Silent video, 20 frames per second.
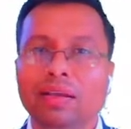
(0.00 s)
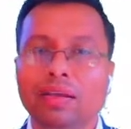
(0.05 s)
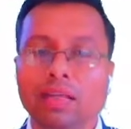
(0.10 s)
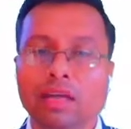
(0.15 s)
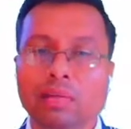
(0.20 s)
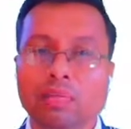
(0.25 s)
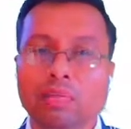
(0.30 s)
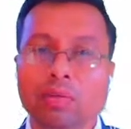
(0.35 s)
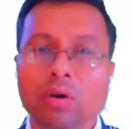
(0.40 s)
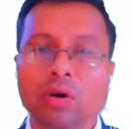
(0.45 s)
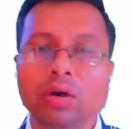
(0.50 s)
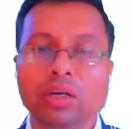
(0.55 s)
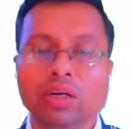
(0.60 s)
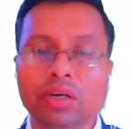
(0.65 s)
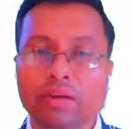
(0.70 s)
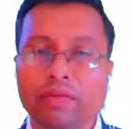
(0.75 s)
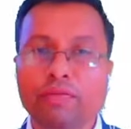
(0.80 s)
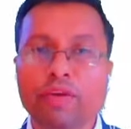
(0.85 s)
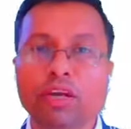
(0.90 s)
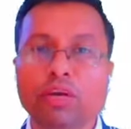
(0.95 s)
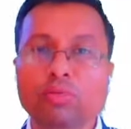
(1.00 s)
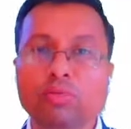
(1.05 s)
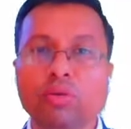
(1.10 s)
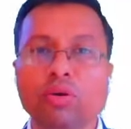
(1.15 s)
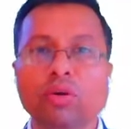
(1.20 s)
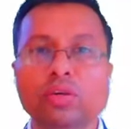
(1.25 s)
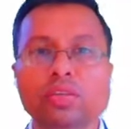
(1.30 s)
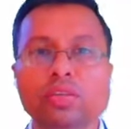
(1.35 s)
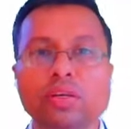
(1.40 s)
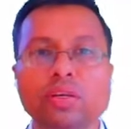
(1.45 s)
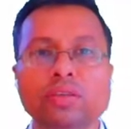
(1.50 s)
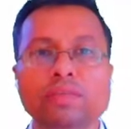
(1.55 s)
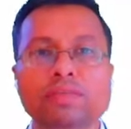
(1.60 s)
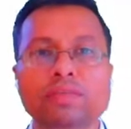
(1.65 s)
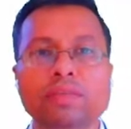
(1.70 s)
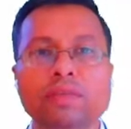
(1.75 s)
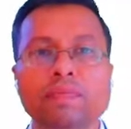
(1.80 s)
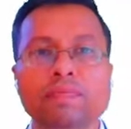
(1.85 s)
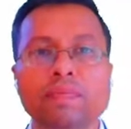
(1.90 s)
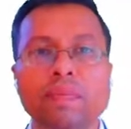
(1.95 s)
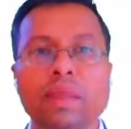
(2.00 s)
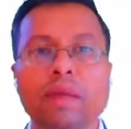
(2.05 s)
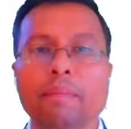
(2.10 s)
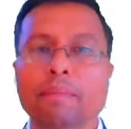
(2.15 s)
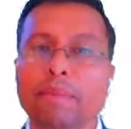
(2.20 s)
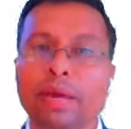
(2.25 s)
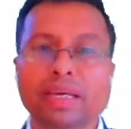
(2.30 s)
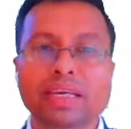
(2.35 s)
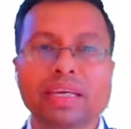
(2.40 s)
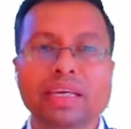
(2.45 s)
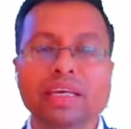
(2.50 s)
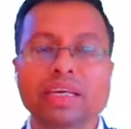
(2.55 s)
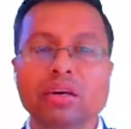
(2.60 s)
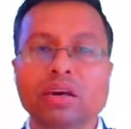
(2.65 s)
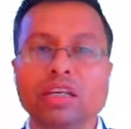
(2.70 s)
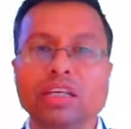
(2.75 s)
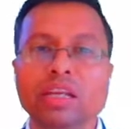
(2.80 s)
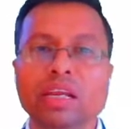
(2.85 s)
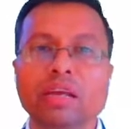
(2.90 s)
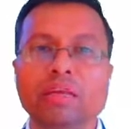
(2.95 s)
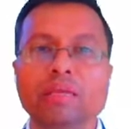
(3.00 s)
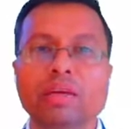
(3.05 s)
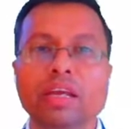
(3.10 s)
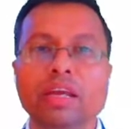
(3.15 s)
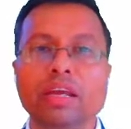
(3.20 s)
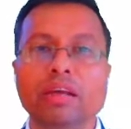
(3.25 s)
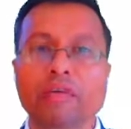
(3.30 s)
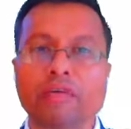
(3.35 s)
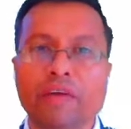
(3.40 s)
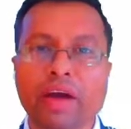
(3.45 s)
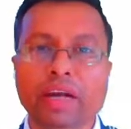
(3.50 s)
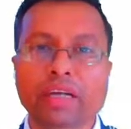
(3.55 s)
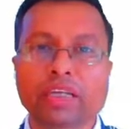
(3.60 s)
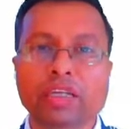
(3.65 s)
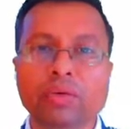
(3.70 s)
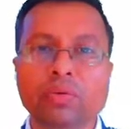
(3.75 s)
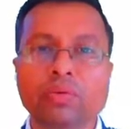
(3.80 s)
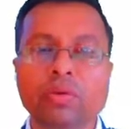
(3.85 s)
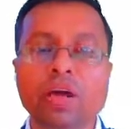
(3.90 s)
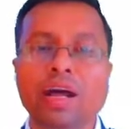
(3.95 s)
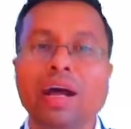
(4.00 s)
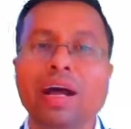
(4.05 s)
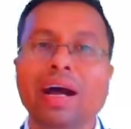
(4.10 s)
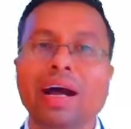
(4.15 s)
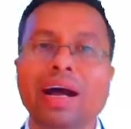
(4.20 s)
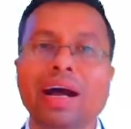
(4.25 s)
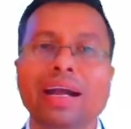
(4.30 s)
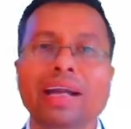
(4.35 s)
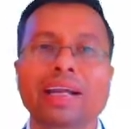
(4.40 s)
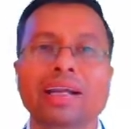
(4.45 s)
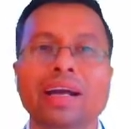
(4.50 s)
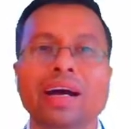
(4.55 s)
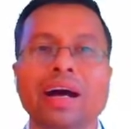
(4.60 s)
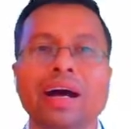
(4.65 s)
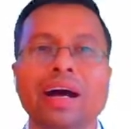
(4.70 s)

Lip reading: The different modes of making your delivery effective and